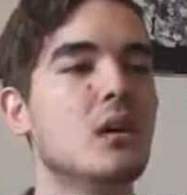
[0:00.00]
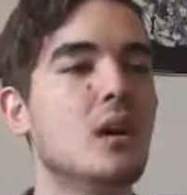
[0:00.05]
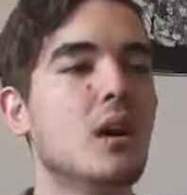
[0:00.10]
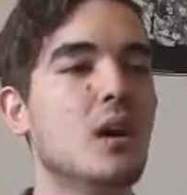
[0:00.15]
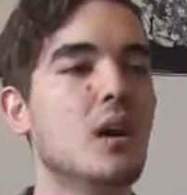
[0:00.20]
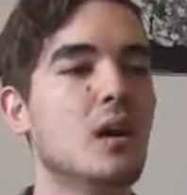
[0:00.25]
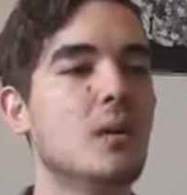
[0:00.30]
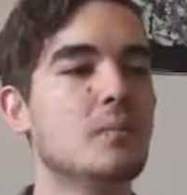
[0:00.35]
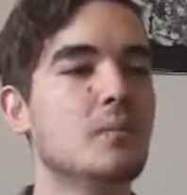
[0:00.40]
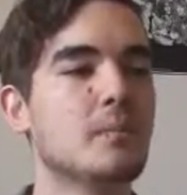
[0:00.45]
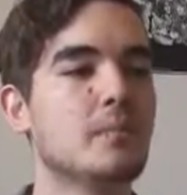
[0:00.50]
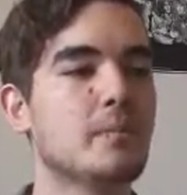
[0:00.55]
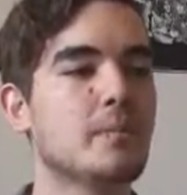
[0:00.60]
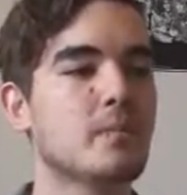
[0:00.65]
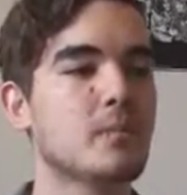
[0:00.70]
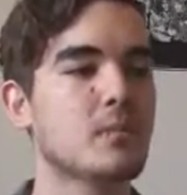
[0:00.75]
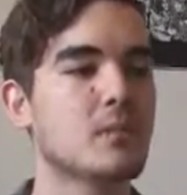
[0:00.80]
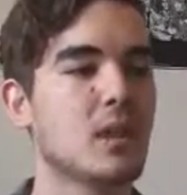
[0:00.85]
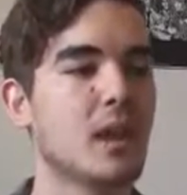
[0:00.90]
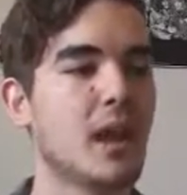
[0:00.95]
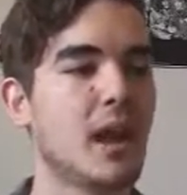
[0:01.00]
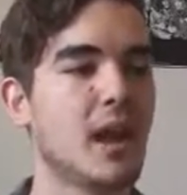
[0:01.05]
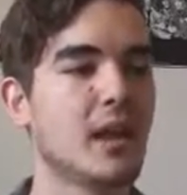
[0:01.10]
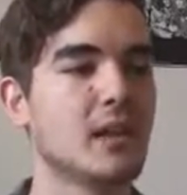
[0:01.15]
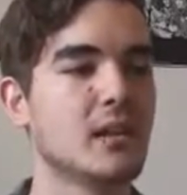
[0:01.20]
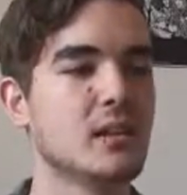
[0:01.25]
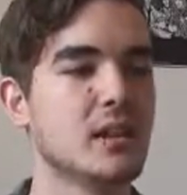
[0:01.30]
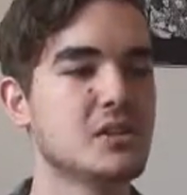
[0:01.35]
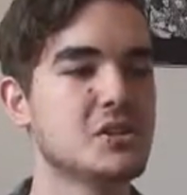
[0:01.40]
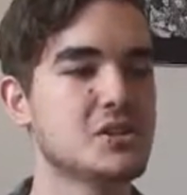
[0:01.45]
And
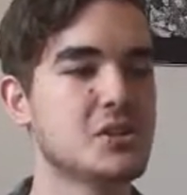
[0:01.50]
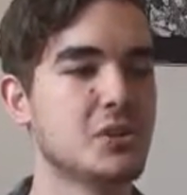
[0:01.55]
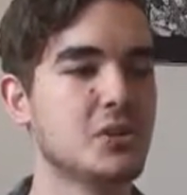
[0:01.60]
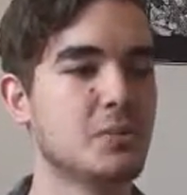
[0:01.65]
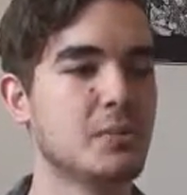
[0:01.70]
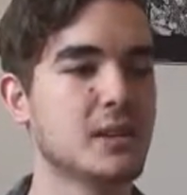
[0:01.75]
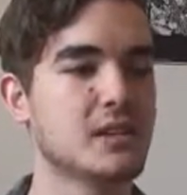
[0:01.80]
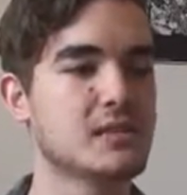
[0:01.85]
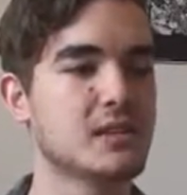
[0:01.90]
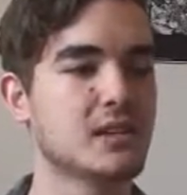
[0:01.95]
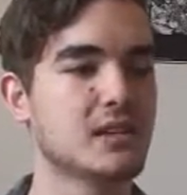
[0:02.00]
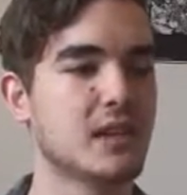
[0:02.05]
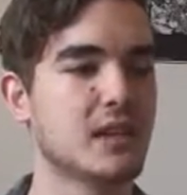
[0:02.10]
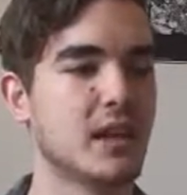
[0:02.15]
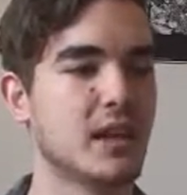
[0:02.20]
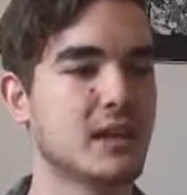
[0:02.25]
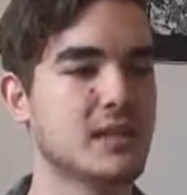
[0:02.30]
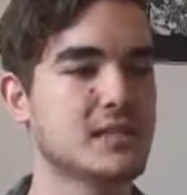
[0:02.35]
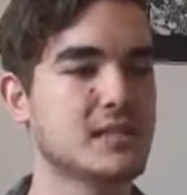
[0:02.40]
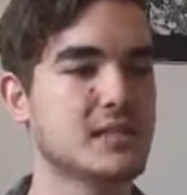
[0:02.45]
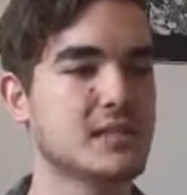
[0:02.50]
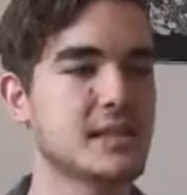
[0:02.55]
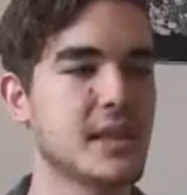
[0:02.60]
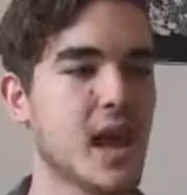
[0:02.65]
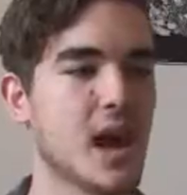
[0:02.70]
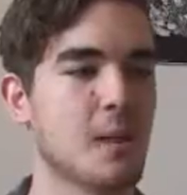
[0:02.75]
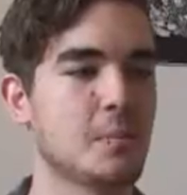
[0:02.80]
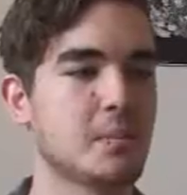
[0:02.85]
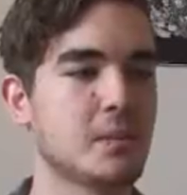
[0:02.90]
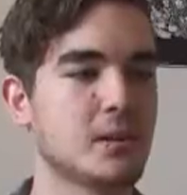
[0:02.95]
it lets you basically like
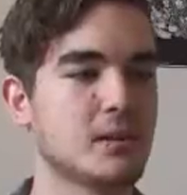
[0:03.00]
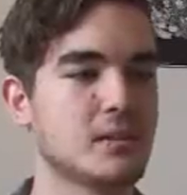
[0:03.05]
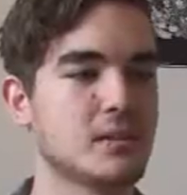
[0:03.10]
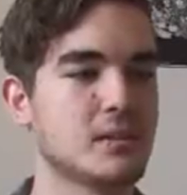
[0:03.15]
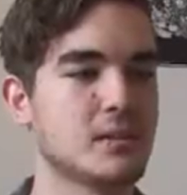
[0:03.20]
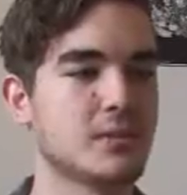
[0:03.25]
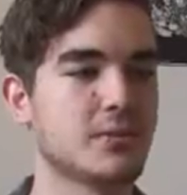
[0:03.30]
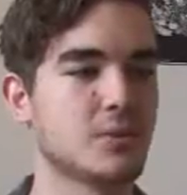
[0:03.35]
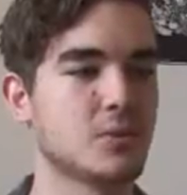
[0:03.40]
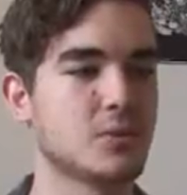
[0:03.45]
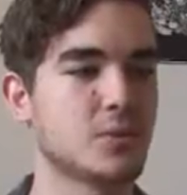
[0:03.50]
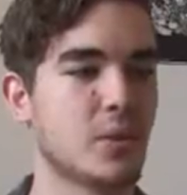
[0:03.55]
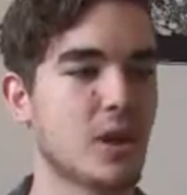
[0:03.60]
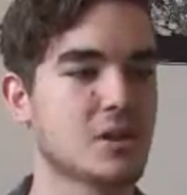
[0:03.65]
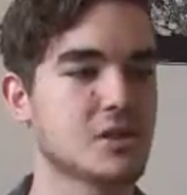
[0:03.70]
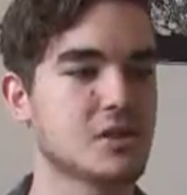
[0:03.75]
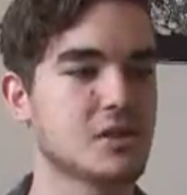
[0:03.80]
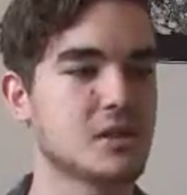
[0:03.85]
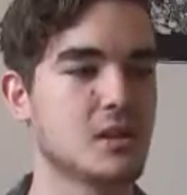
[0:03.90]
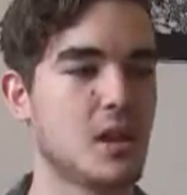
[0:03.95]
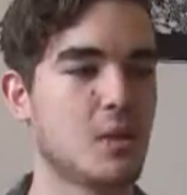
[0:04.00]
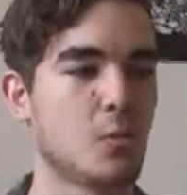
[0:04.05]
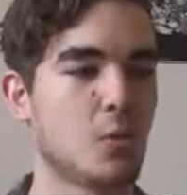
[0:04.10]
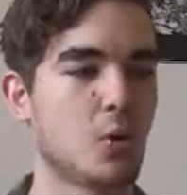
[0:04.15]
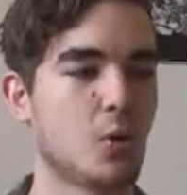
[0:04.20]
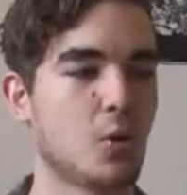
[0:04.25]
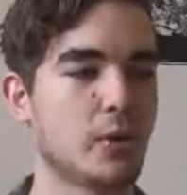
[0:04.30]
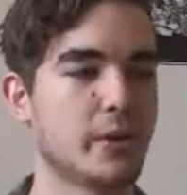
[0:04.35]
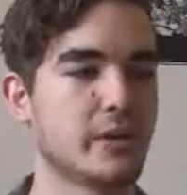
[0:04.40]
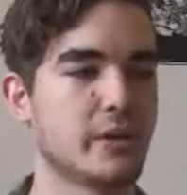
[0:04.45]
snap into different directions a lot more
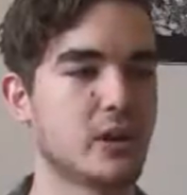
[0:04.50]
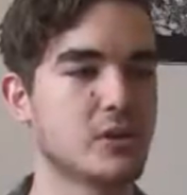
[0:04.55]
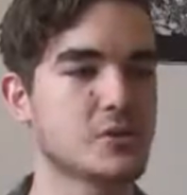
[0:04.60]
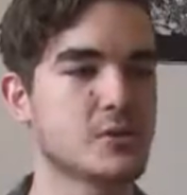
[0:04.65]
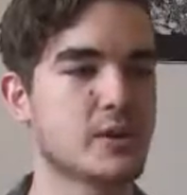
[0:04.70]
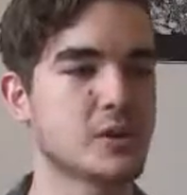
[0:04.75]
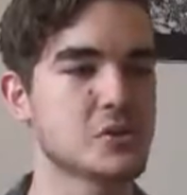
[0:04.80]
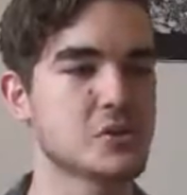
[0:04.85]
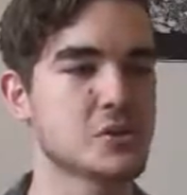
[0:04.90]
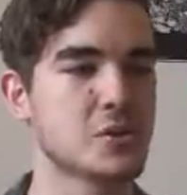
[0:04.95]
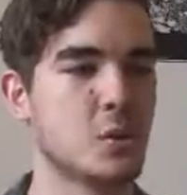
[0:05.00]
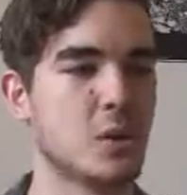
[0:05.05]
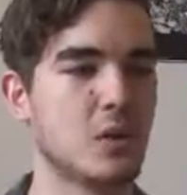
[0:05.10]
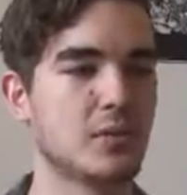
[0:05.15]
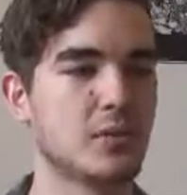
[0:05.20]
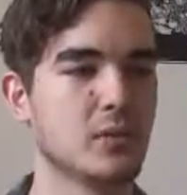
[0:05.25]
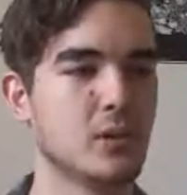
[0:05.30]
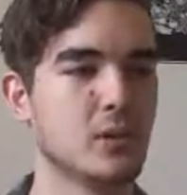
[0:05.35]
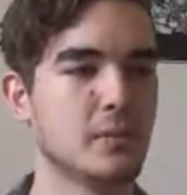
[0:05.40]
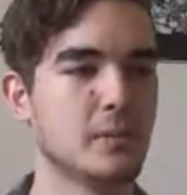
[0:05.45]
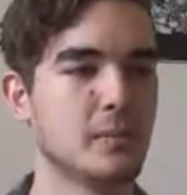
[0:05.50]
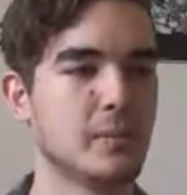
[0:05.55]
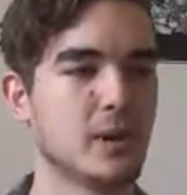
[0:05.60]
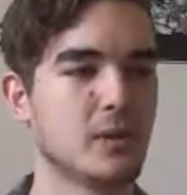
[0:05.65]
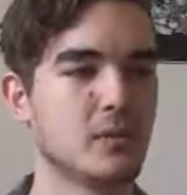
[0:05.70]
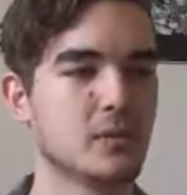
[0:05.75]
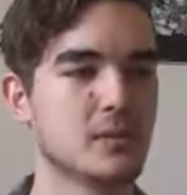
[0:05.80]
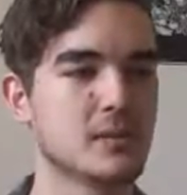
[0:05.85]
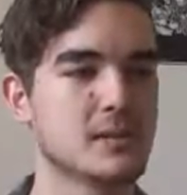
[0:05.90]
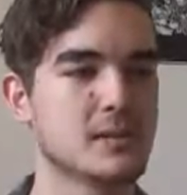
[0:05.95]
quickly. I'll try to show off a little bit
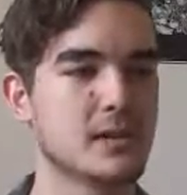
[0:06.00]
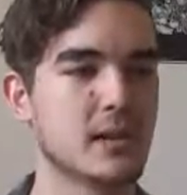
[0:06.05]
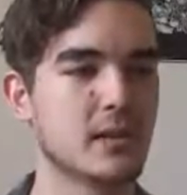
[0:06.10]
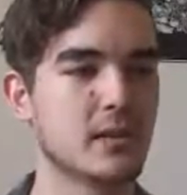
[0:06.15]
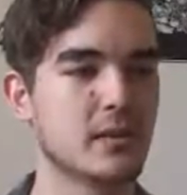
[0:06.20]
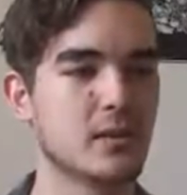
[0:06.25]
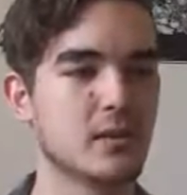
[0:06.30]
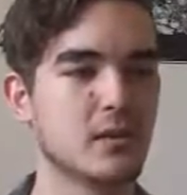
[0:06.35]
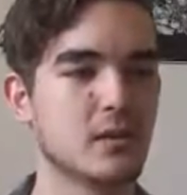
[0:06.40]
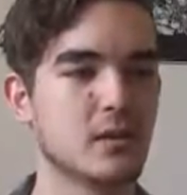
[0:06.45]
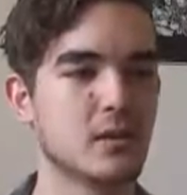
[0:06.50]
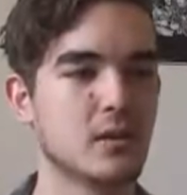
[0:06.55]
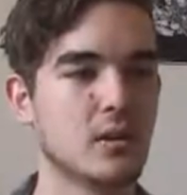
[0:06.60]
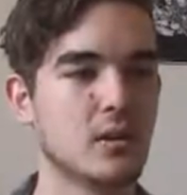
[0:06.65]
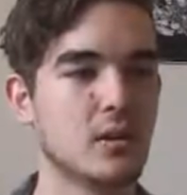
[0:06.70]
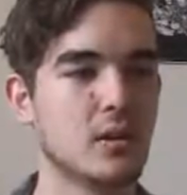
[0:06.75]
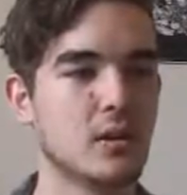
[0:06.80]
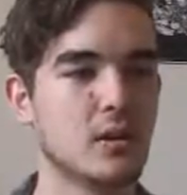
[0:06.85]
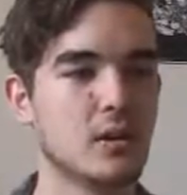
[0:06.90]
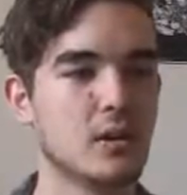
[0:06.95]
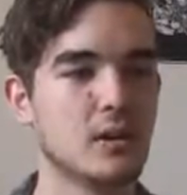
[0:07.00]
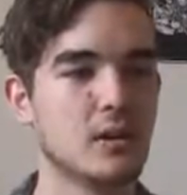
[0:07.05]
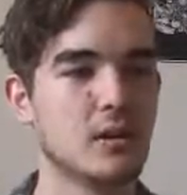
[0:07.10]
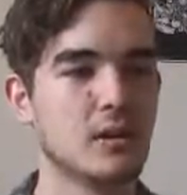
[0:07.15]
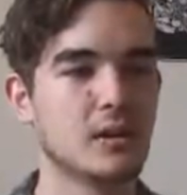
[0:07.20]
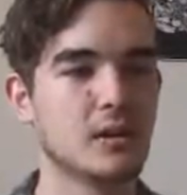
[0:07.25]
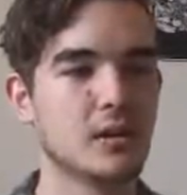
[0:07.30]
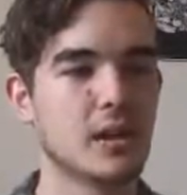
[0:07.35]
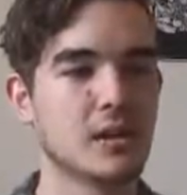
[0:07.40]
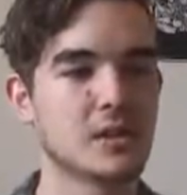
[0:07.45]
better in a second here.
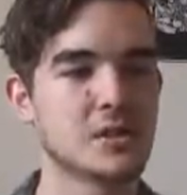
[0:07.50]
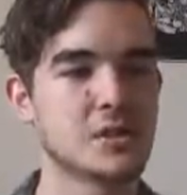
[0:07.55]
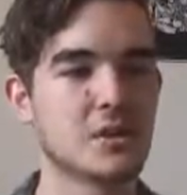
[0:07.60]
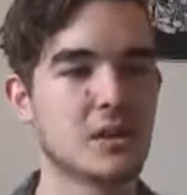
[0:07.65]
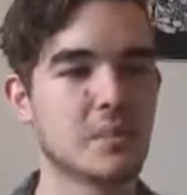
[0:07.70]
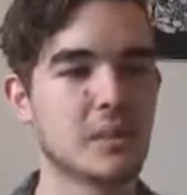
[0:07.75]
Yeah, so you